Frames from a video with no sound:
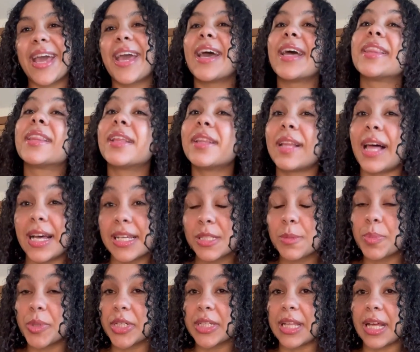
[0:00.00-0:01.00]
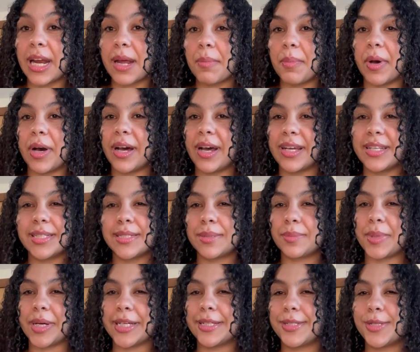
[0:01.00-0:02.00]
and the last book that I bought, I didn't
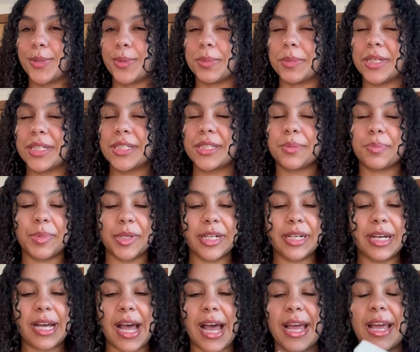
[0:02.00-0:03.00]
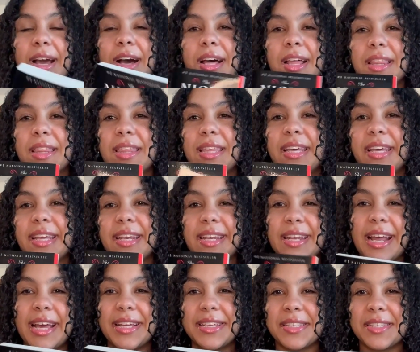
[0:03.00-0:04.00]
buy too much, but I got the
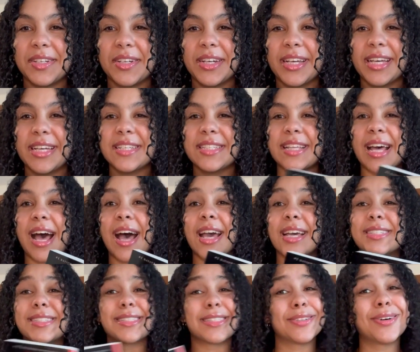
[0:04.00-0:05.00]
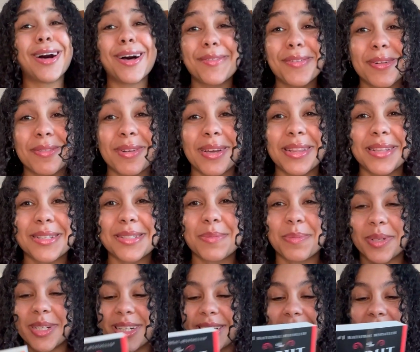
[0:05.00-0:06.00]
Night Circus. I still haven't read this
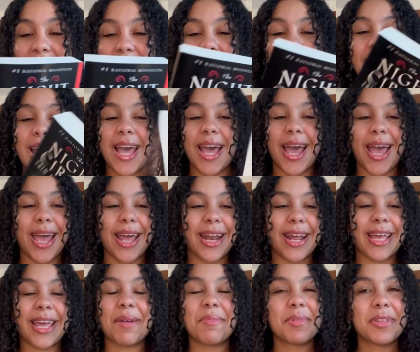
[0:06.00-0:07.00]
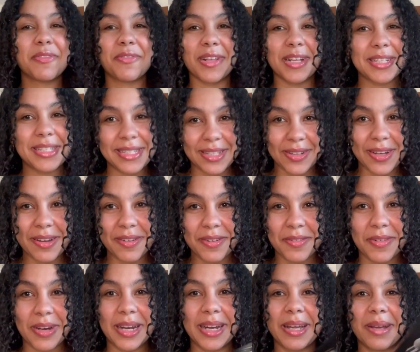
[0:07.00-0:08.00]
book and I can't believe I still haven't
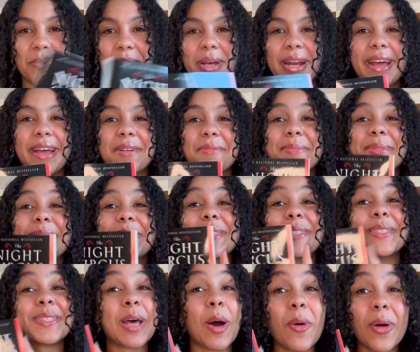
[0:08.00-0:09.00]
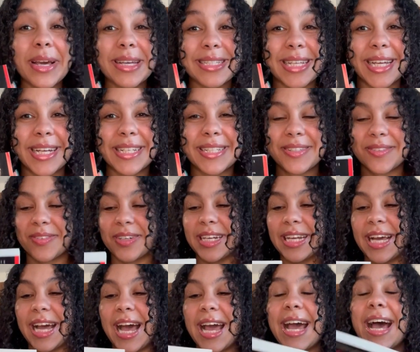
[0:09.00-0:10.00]
read it, but I am so excited to read
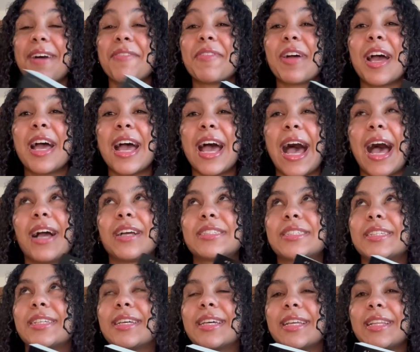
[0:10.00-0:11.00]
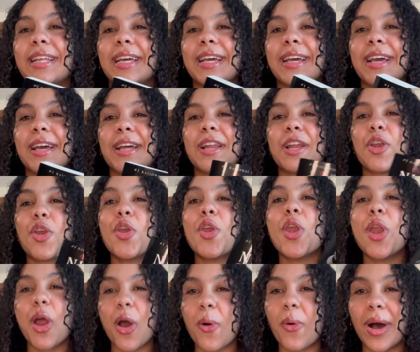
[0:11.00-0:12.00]
it. I have actually like
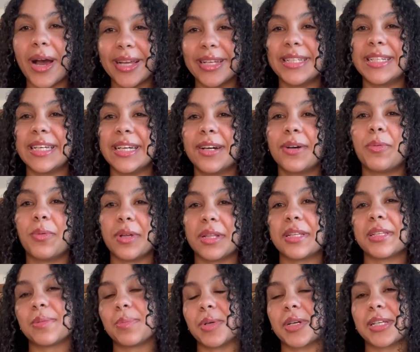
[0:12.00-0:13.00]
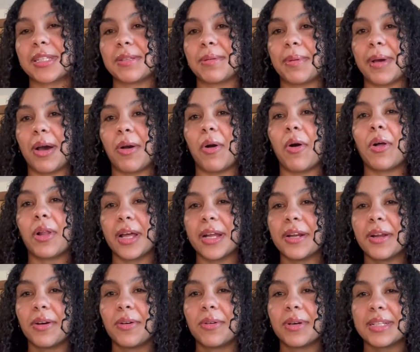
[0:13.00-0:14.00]
no idea what this book is about. All I
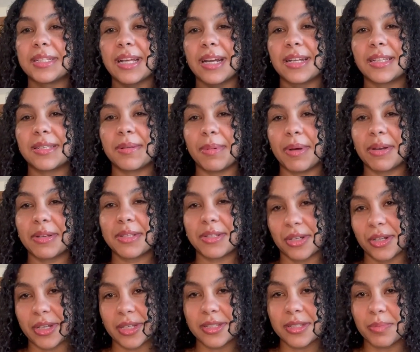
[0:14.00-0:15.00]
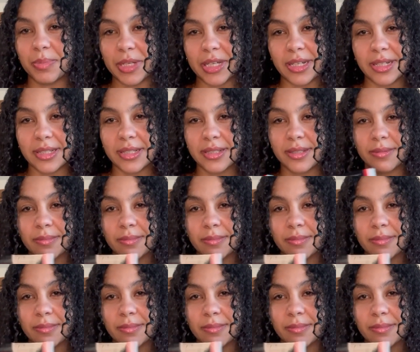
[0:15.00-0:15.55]
know is that it's about a circus because,